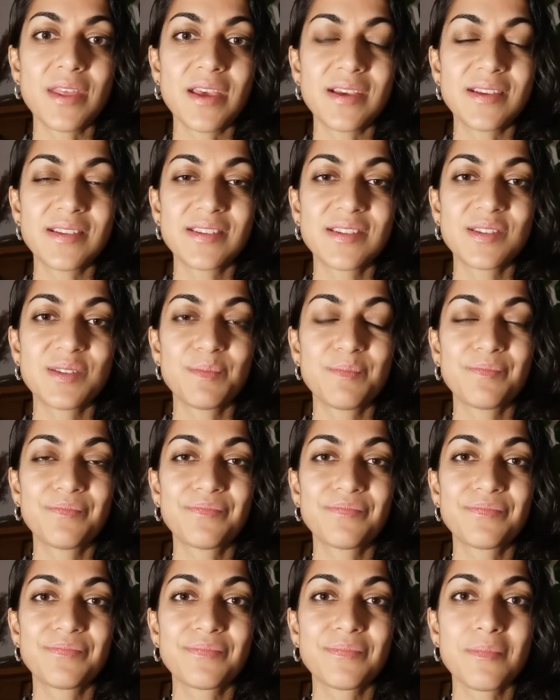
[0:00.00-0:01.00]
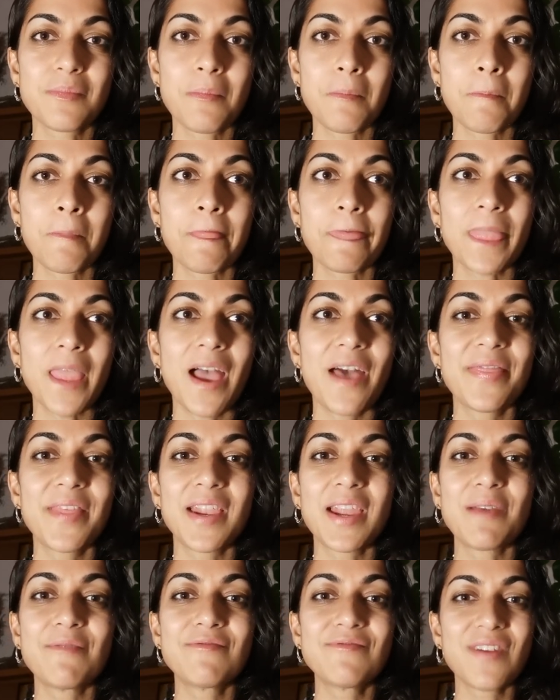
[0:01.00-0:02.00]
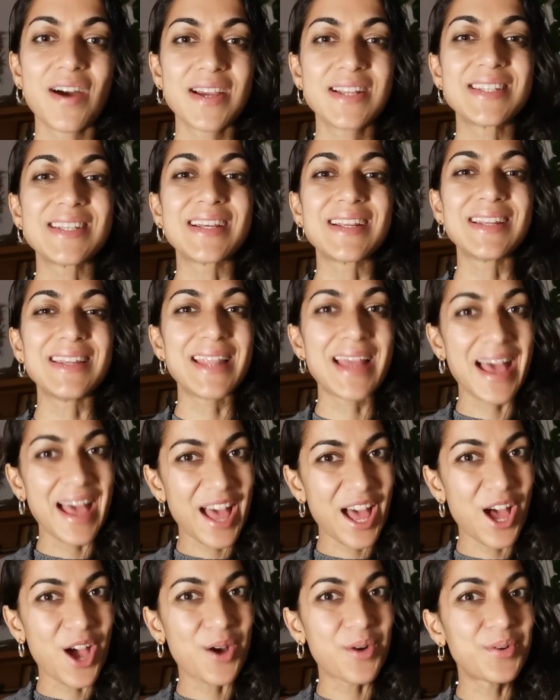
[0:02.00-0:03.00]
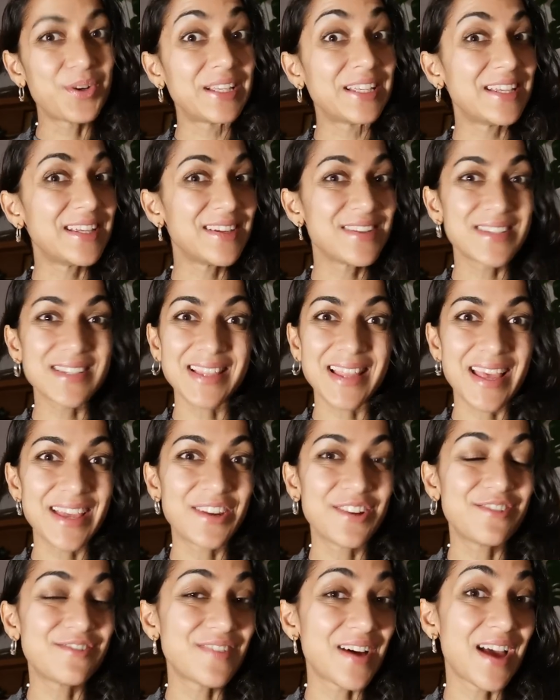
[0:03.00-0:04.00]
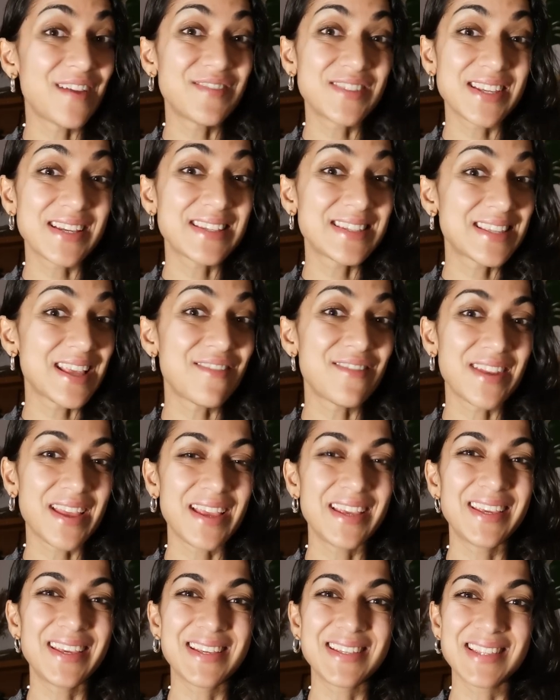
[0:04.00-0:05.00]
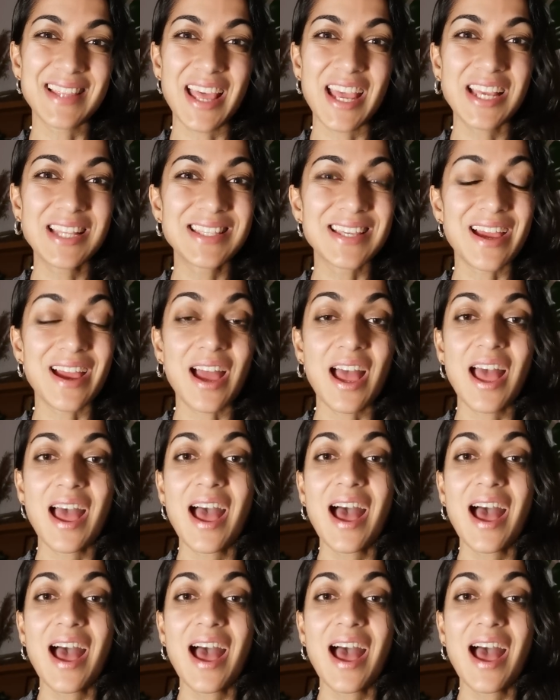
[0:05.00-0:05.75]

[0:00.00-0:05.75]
this. And then I'm finding now, years later, 5, 6, 7, 8 years later,